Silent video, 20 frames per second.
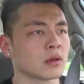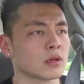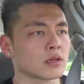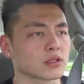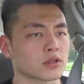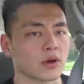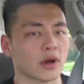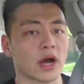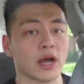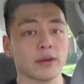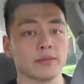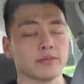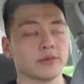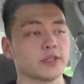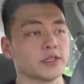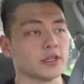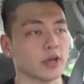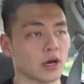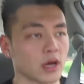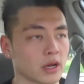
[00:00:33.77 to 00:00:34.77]
So
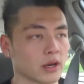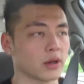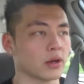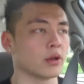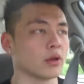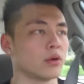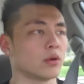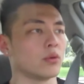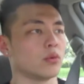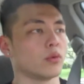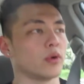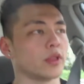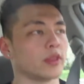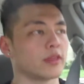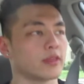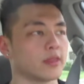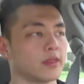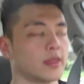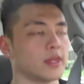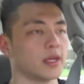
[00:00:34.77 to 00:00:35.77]
I'm done
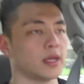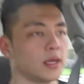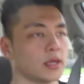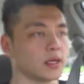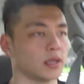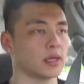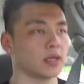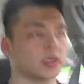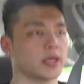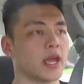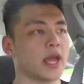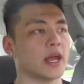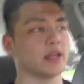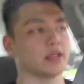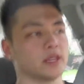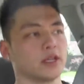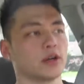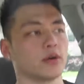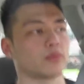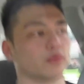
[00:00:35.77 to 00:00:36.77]
with the
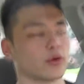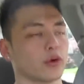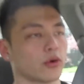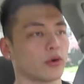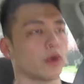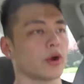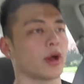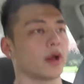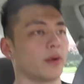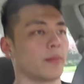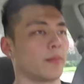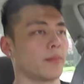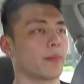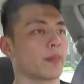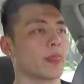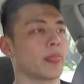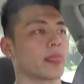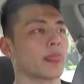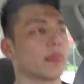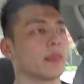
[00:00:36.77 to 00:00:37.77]
Candido program,
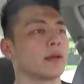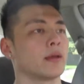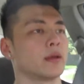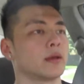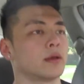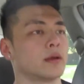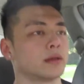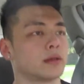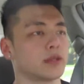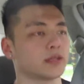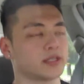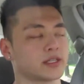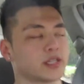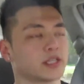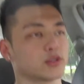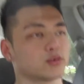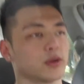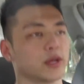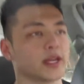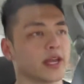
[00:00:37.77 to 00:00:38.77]
the
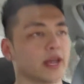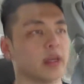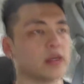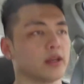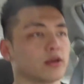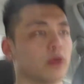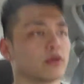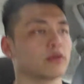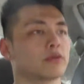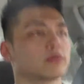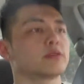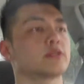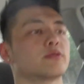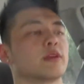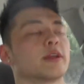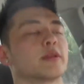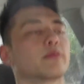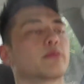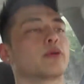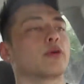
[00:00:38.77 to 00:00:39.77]
6-week Candido
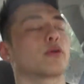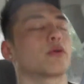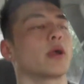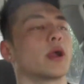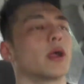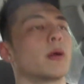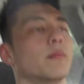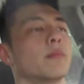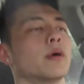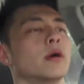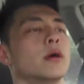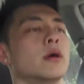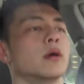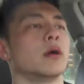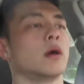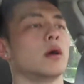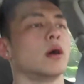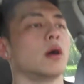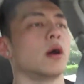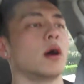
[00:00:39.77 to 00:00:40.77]
strength program,
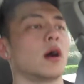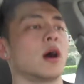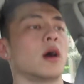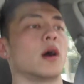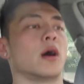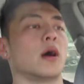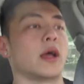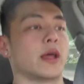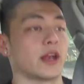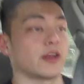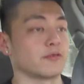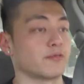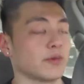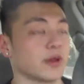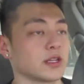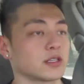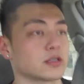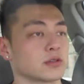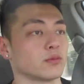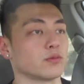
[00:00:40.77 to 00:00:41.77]
and I've
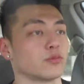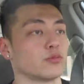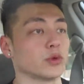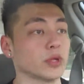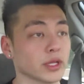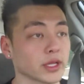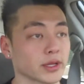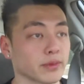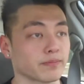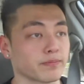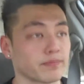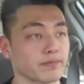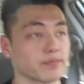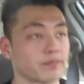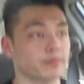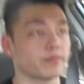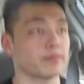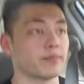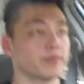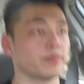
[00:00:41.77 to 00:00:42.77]
made some really
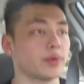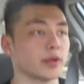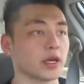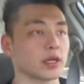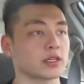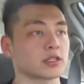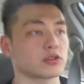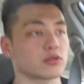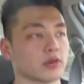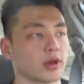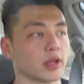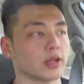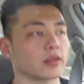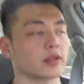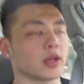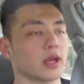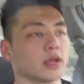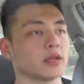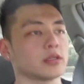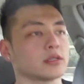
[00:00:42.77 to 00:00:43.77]
big strength
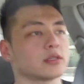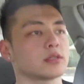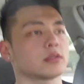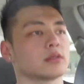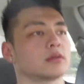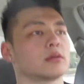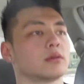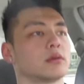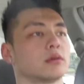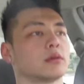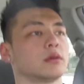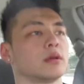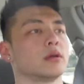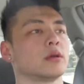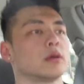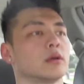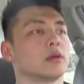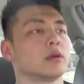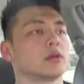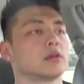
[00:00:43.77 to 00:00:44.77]
gains.
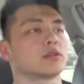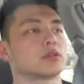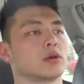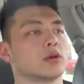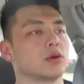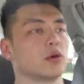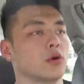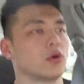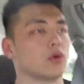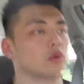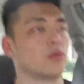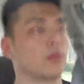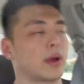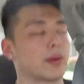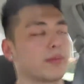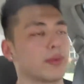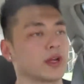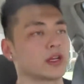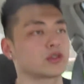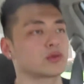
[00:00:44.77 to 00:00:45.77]
So my
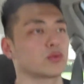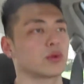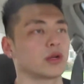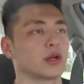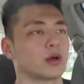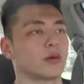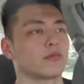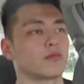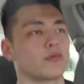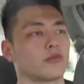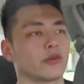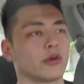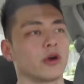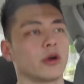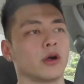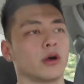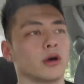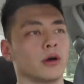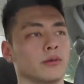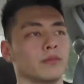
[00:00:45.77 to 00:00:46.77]
bench went up
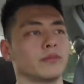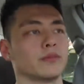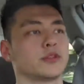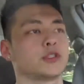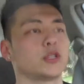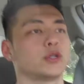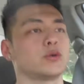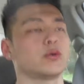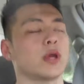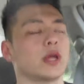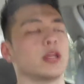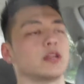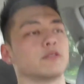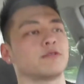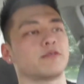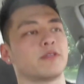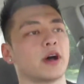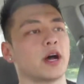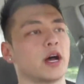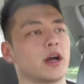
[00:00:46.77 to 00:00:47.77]
from
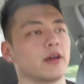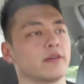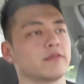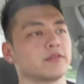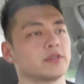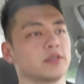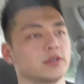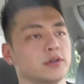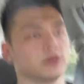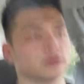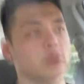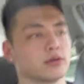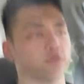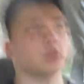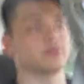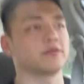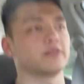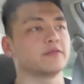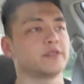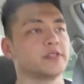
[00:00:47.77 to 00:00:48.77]
285 to
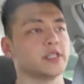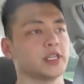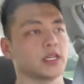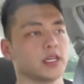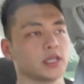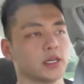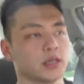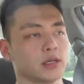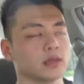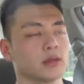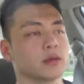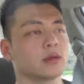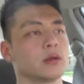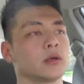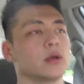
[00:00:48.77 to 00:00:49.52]
315.